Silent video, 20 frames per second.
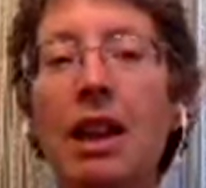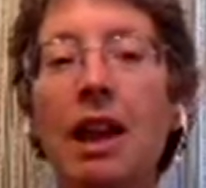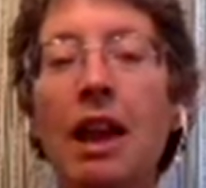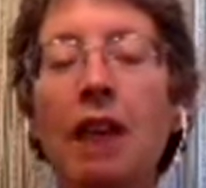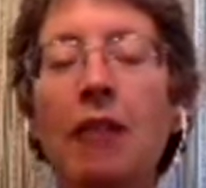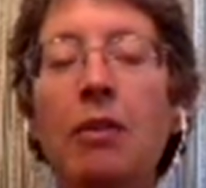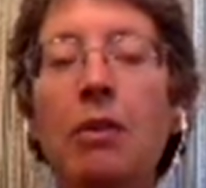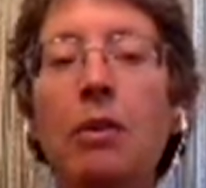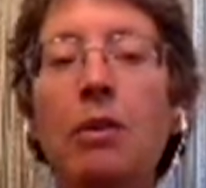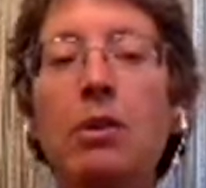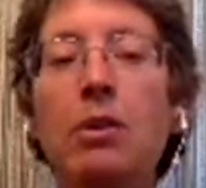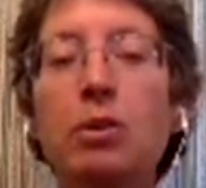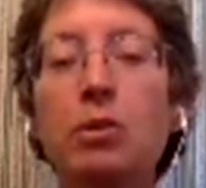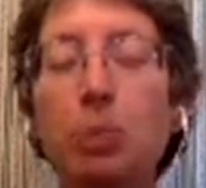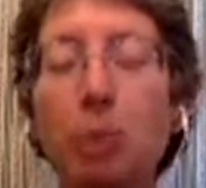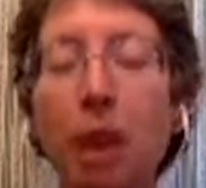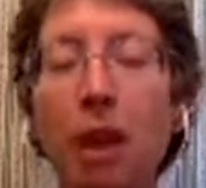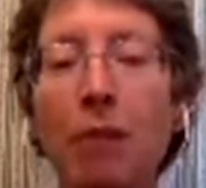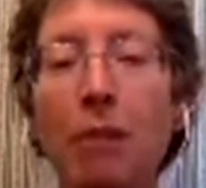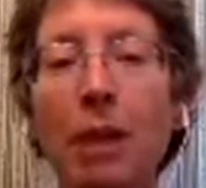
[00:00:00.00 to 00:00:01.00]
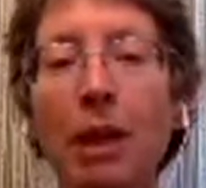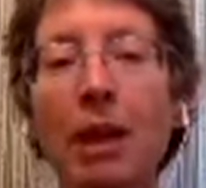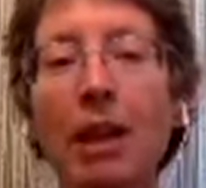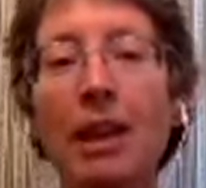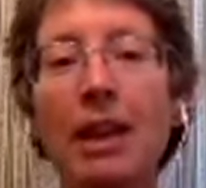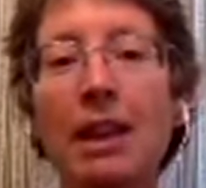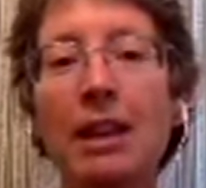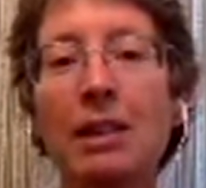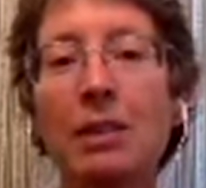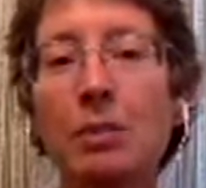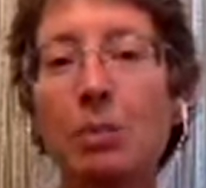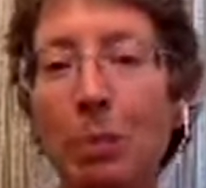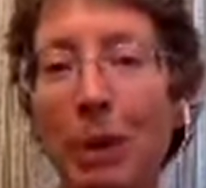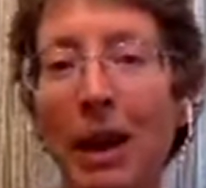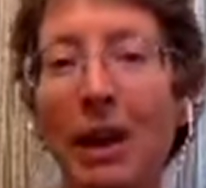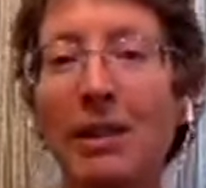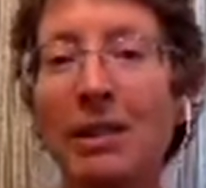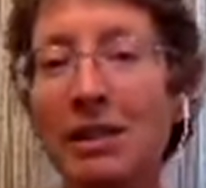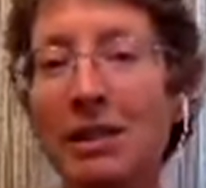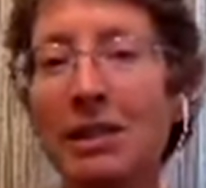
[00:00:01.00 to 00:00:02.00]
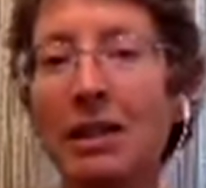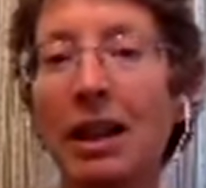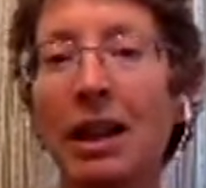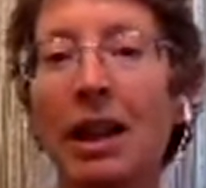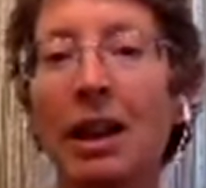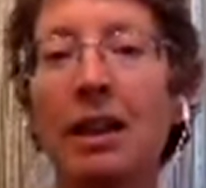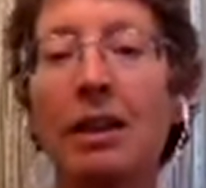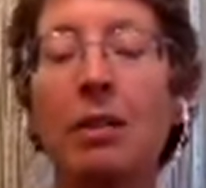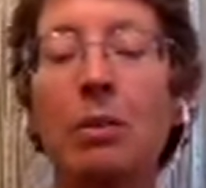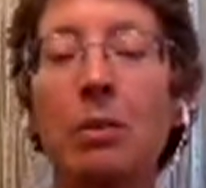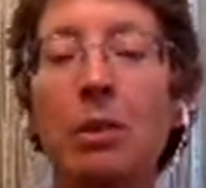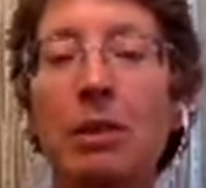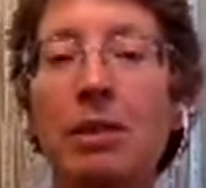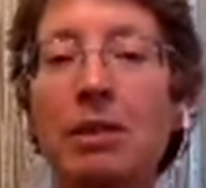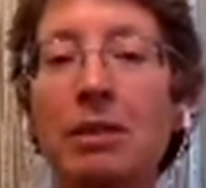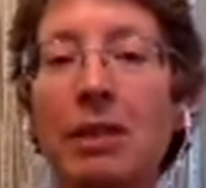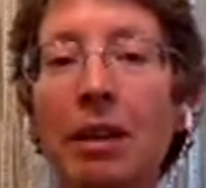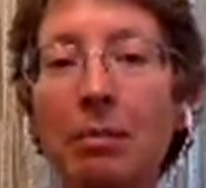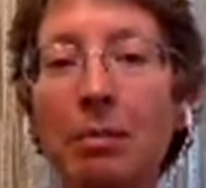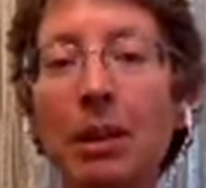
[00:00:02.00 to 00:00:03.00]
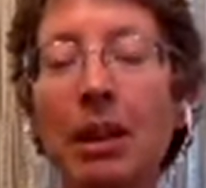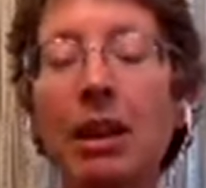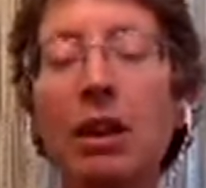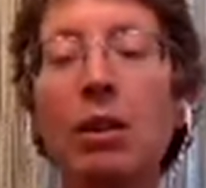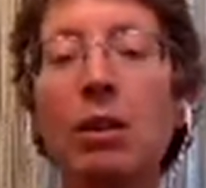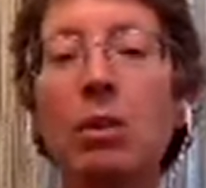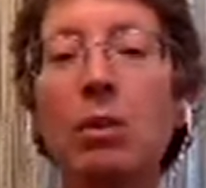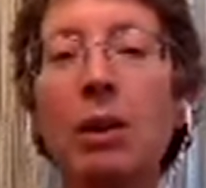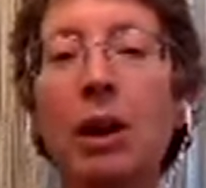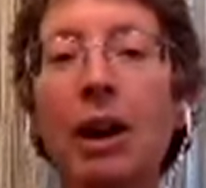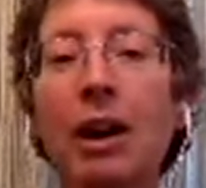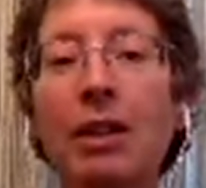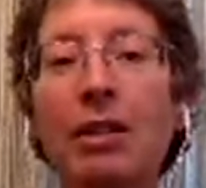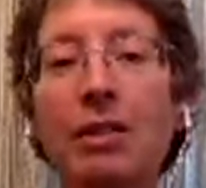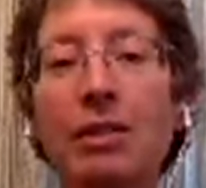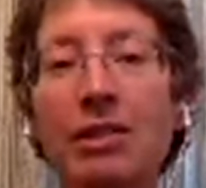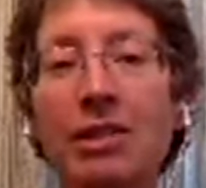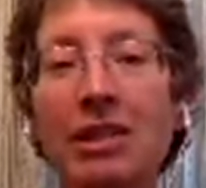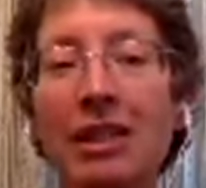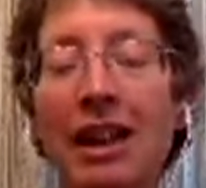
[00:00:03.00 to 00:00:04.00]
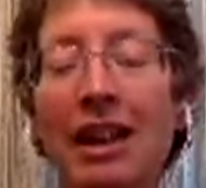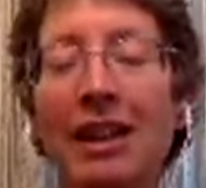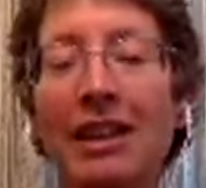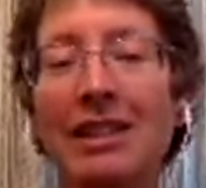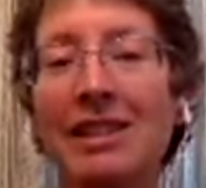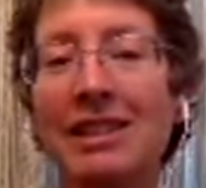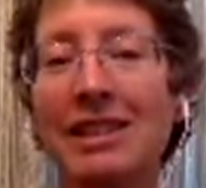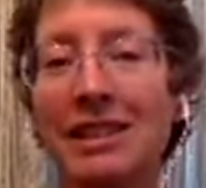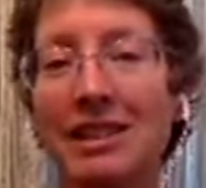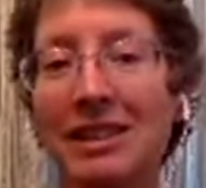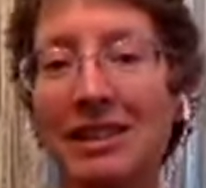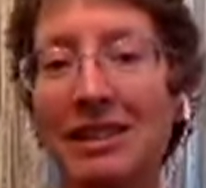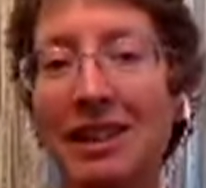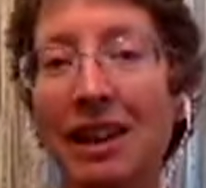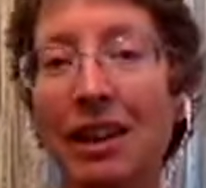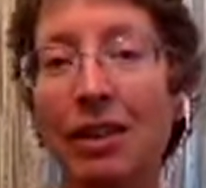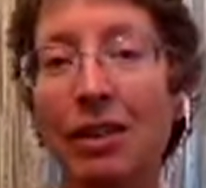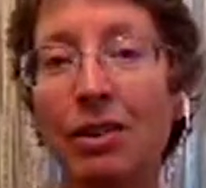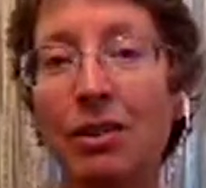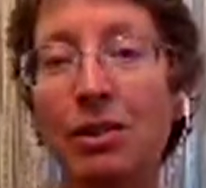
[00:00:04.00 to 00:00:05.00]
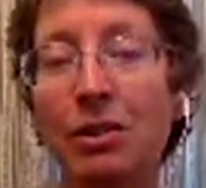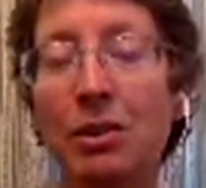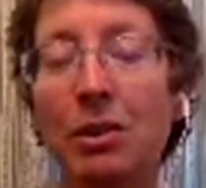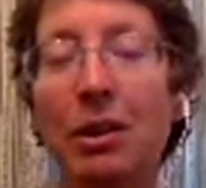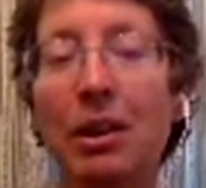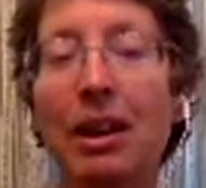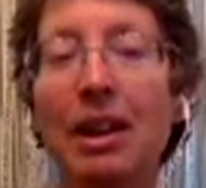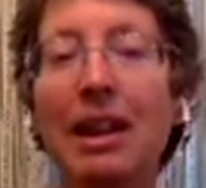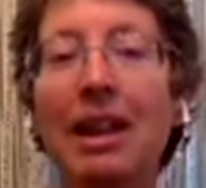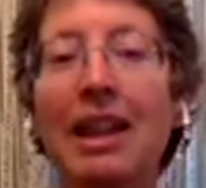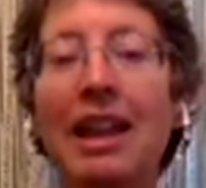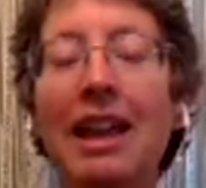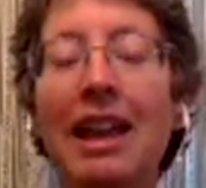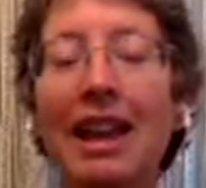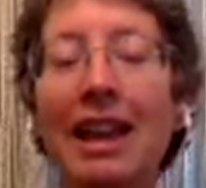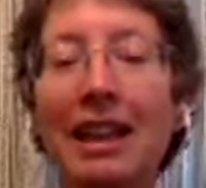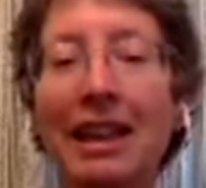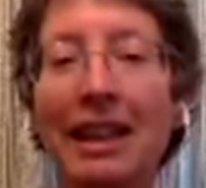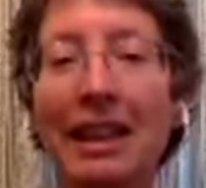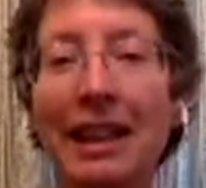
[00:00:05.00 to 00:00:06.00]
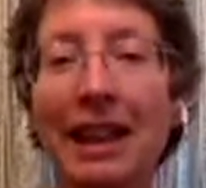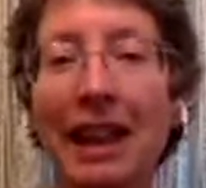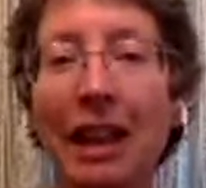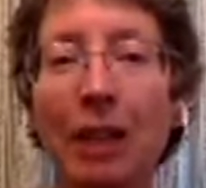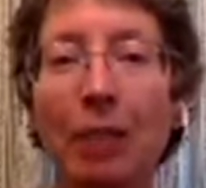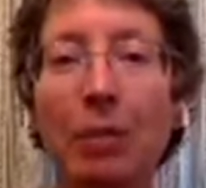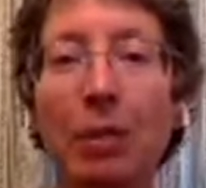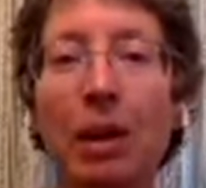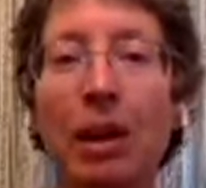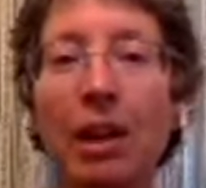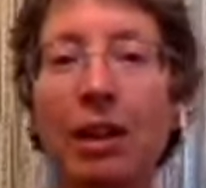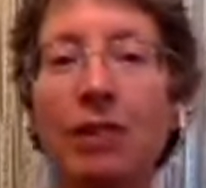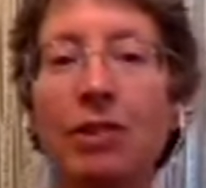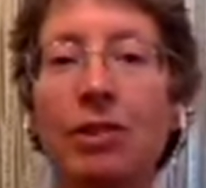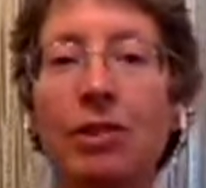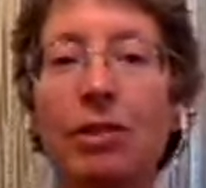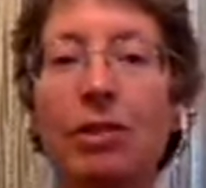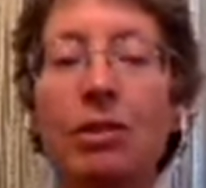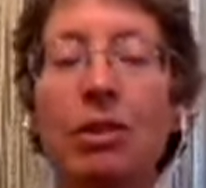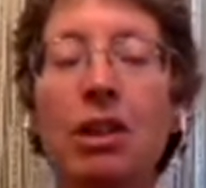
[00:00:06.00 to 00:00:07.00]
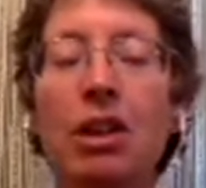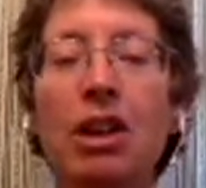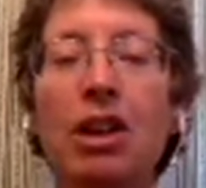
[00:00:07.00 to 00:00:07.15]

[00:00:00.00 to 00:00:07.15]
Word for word: And trauma is best done with somebody who understands this territory and can help guide you.